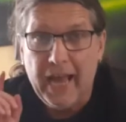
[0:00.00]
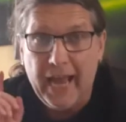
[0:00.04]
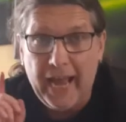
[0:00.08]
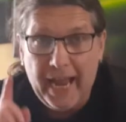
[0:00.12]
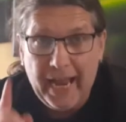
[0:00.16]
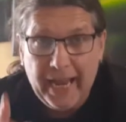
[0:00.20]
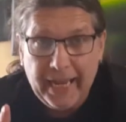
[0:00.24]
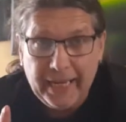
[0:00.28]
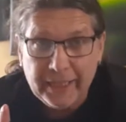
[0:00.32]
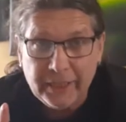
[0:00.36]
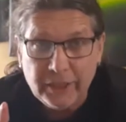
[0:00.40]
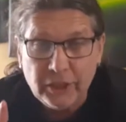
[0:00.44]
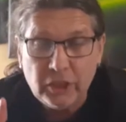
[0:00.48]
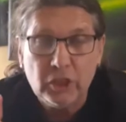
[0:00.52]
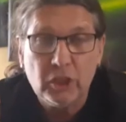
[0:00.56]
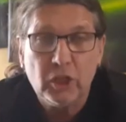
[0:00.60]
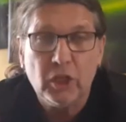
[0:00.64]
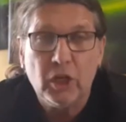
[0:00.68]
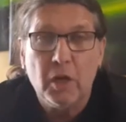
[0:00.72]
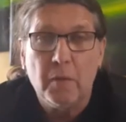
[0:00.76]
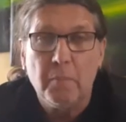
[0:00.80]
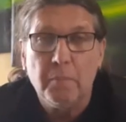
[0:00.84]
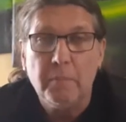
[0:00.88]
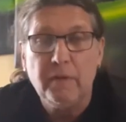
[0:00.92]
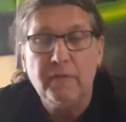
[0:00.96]
And
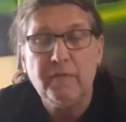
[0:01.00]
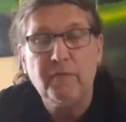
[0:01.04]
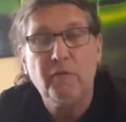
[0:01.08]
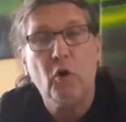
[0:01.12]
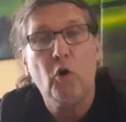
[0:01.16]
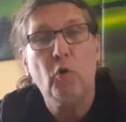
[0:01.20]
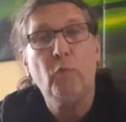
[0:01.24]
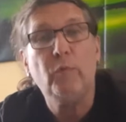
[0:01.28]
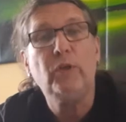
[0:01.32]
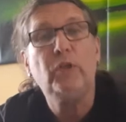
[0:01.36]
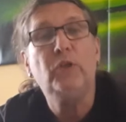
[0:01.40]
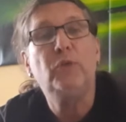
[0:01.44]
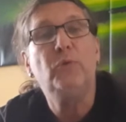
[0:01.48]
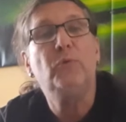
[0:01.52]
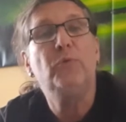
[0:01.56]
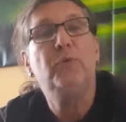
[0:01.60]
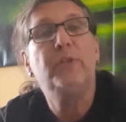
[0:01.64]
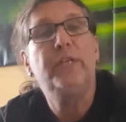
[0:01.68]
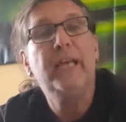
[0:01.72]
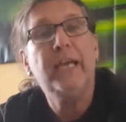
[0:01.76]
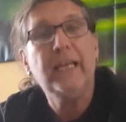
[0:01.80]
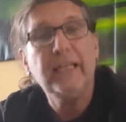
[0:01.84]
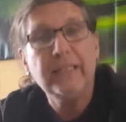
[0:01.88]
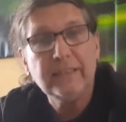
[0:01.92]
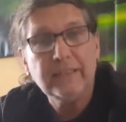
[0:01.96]
before we do
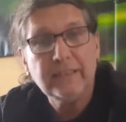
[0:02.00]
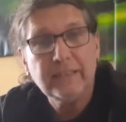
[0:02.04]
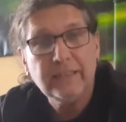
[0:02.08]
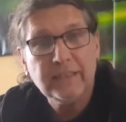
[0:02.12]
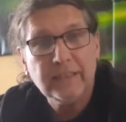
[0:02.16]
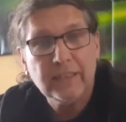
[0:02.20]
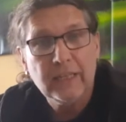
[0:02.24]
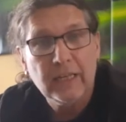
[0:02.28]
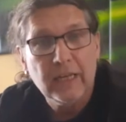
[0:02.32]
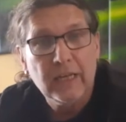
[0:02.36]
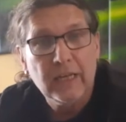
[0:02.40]
this,